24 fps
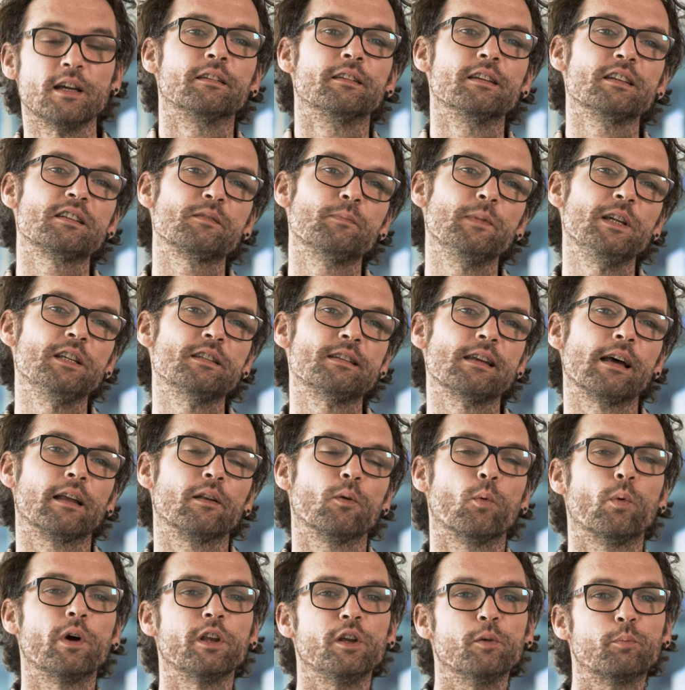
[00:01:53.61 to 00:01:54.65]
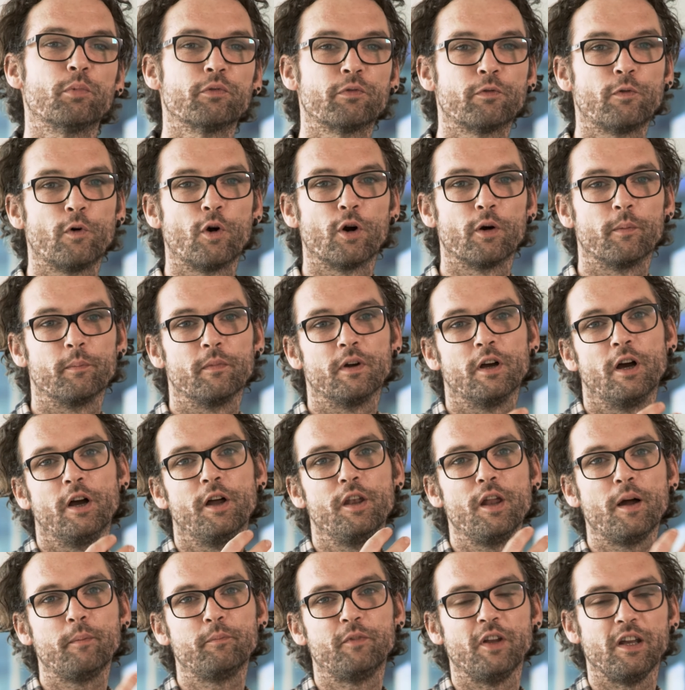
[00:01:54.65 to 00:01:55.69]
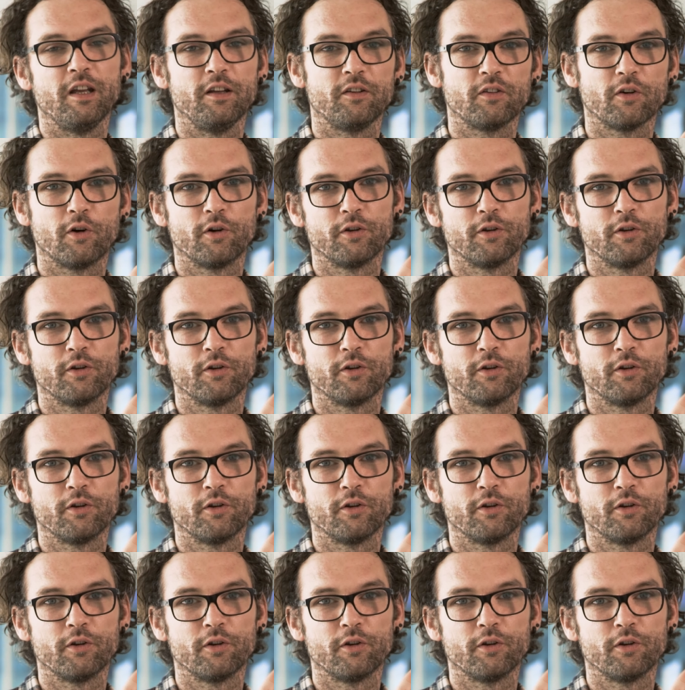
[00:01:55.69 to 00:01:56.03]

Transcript: This means that when you perform an update